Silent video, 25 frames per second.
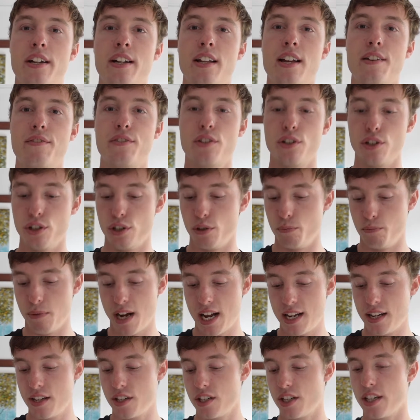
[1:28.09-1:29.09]
You're left to
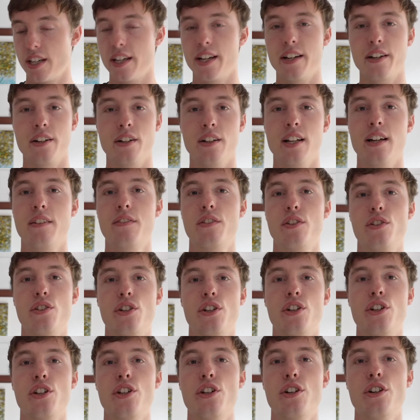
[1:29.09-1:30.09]
manage it, you're left to
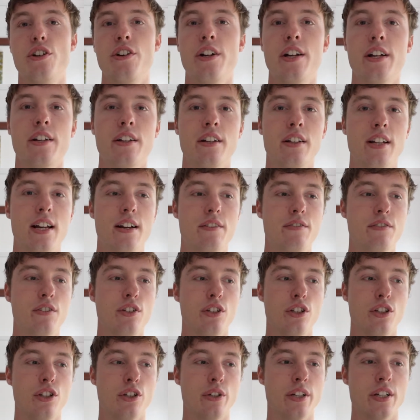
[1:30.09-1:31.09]
secure it, you're left
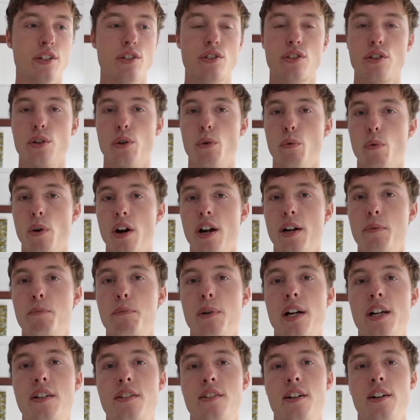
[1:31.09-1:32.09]
to install
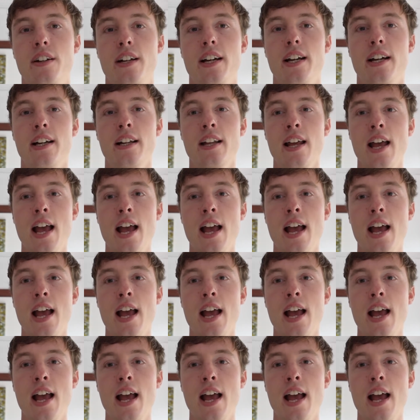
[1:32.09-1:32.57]
WordPress on it.